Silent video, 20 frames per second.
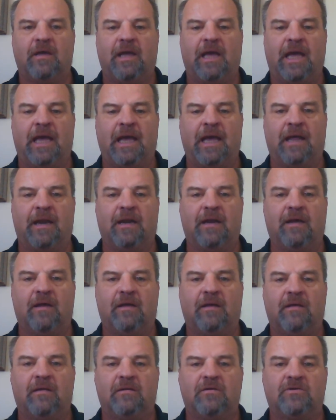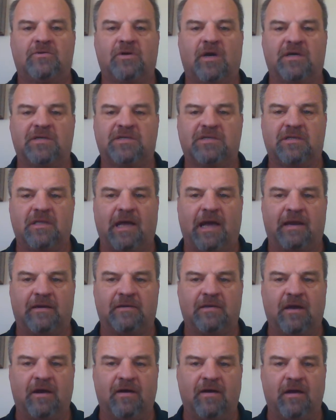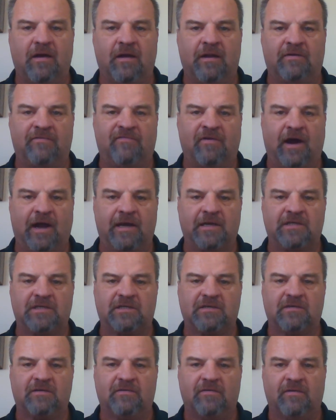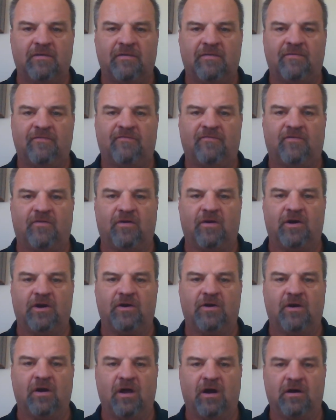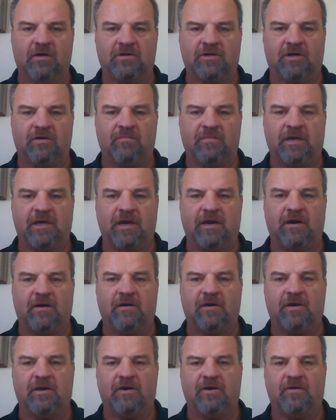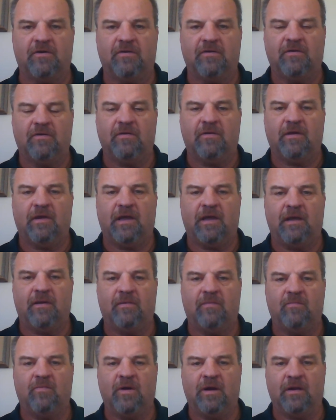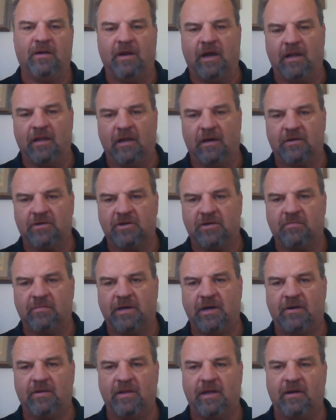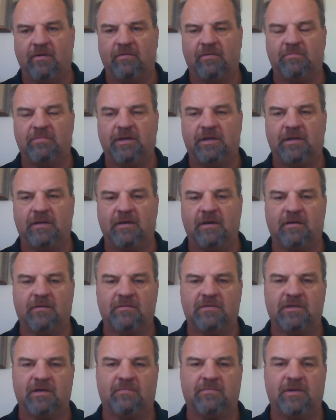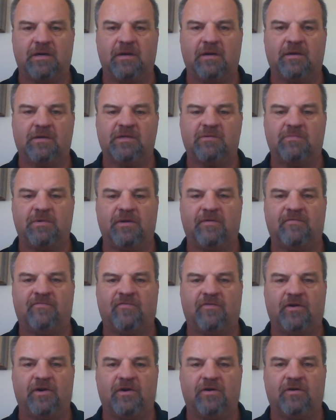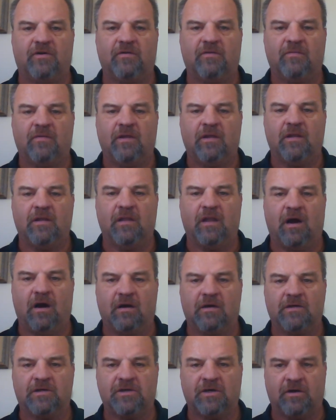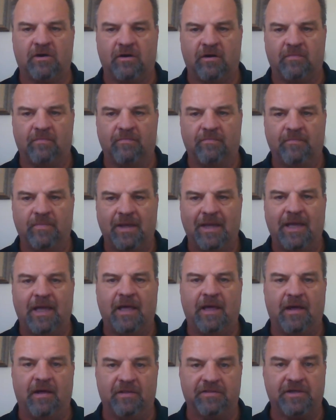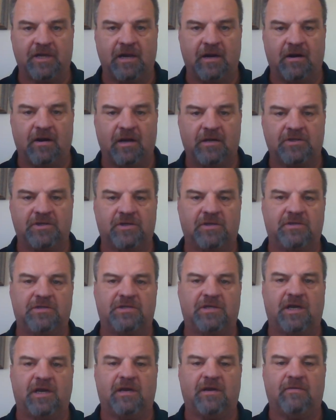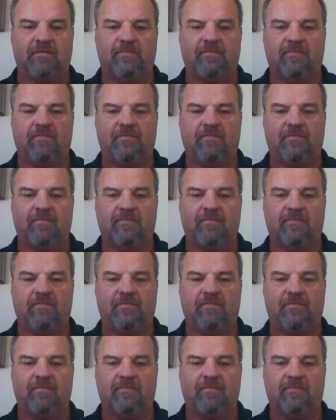and trust that advice for your long-term care not long-term care, that would be something else, but for your long-term health care, I should say.